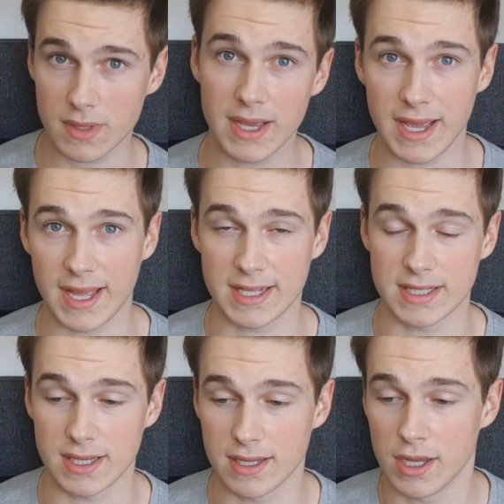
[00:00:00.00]

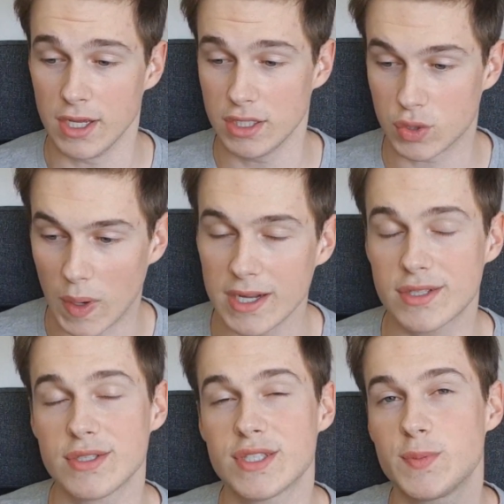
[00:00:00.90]
and try
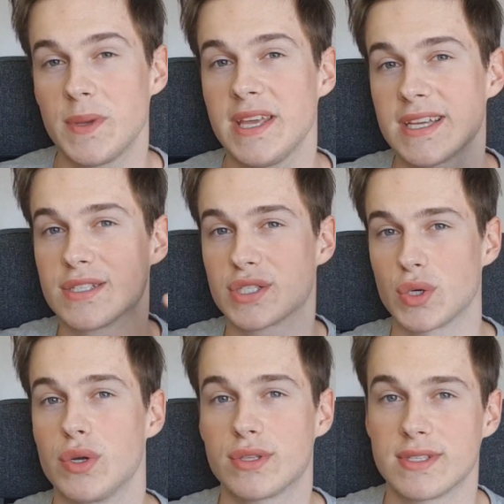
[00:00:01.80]
to speak and show
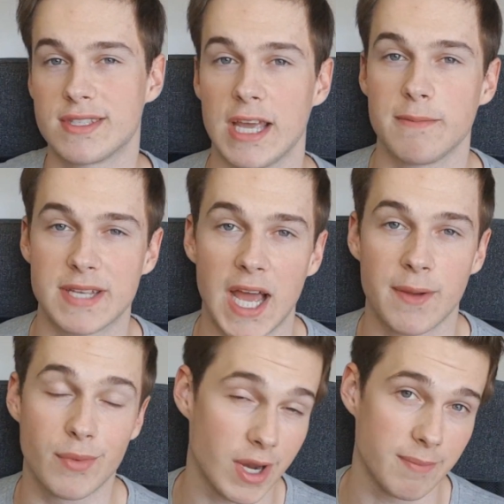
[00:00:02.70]
you at the same time
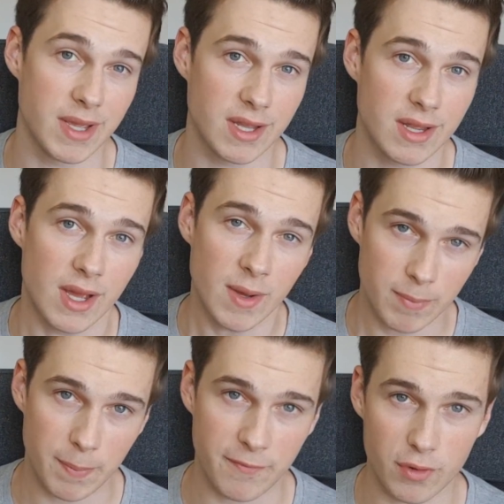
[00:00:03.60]
what I mean.
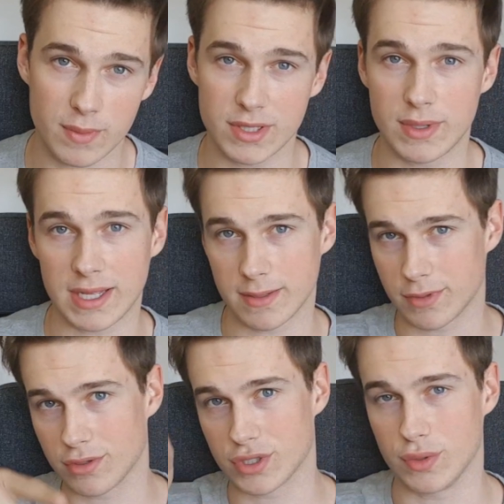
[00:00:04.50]
But before we do that, I'm
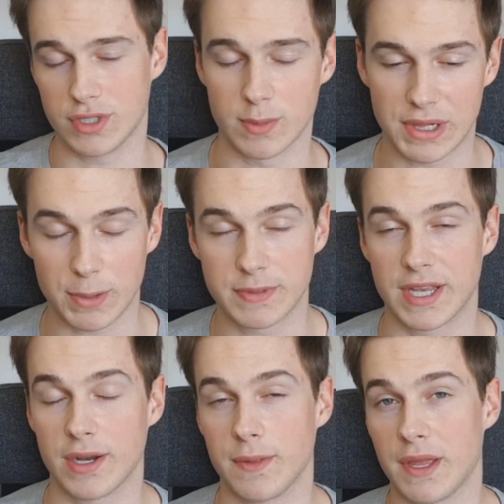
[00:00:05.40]
gonna show you some clips
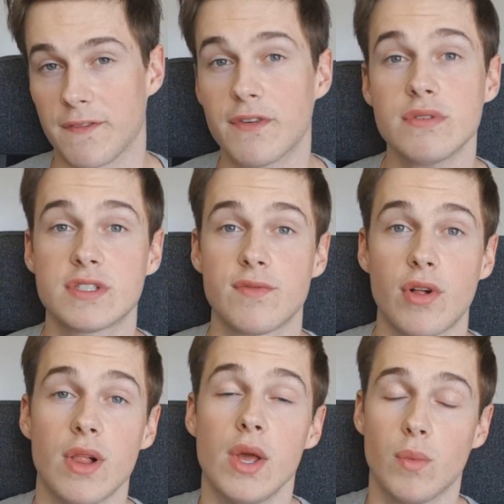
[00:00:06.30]
here and there. First of
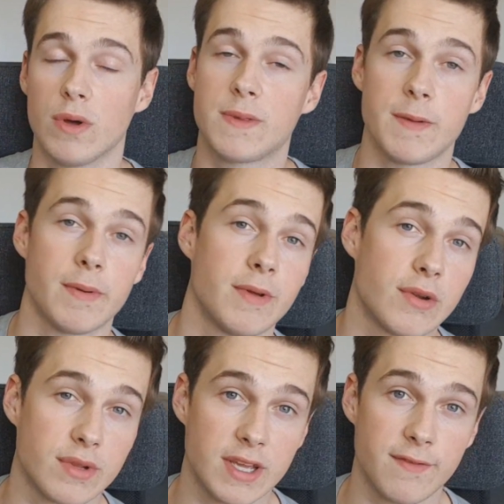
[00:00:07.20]
all, one tip I want
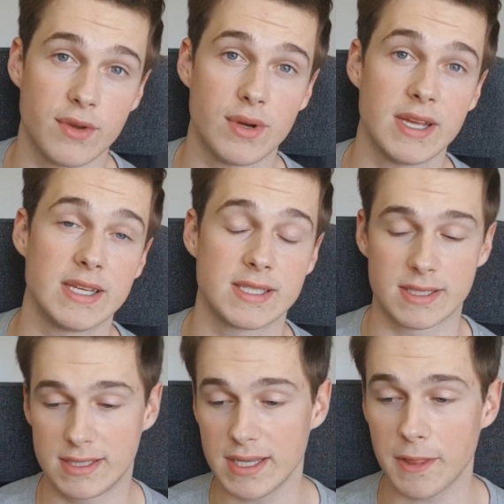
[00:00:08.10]
to give you is
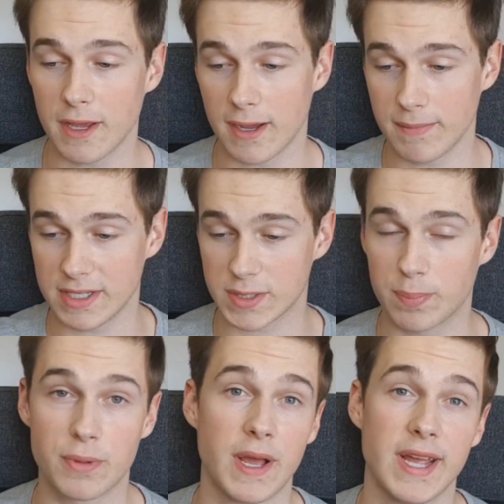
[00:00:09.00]
TDM is
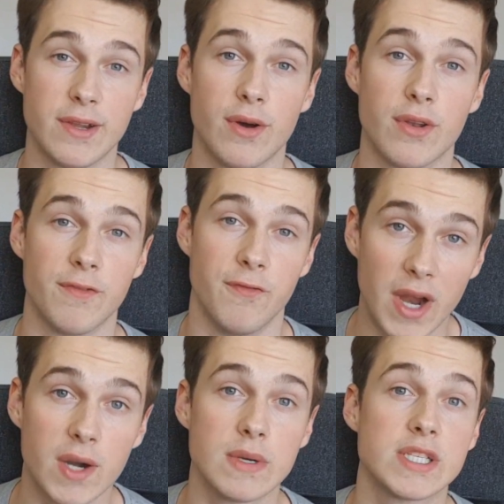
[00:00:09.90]
played on a
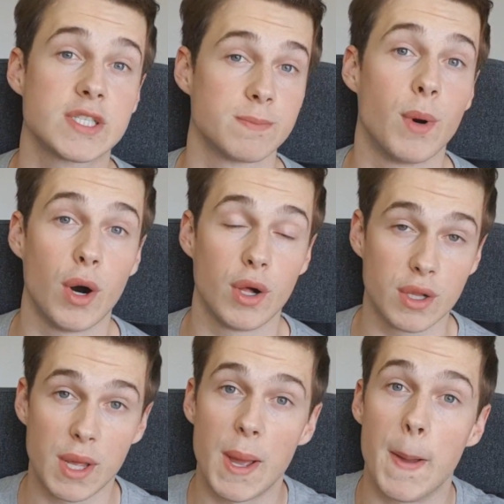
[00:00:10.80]
very
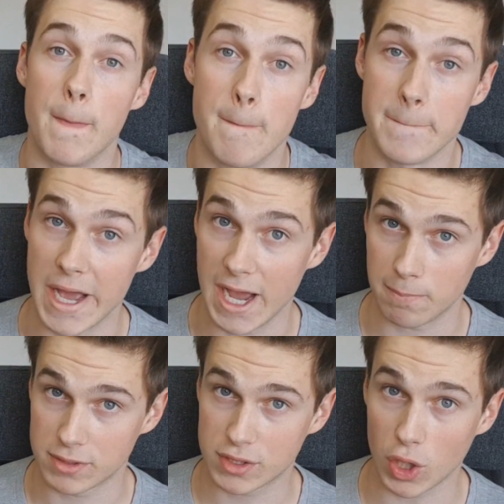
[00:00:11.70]
small
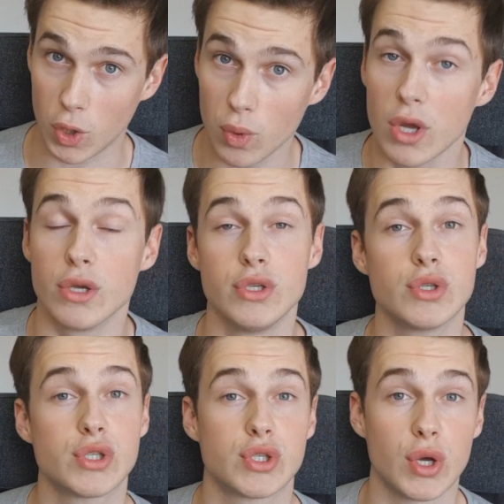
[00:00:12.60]
map, so you
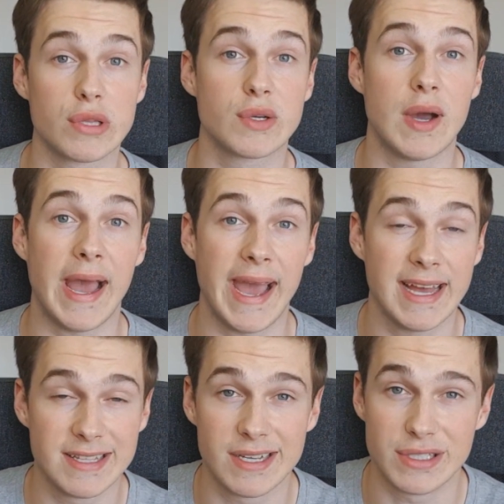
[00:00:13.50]
should go
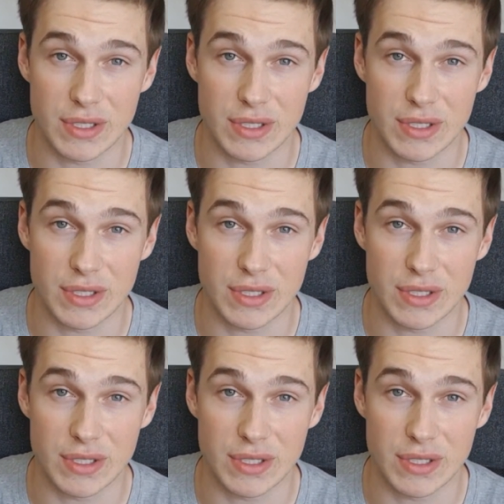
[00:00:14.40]
ahead and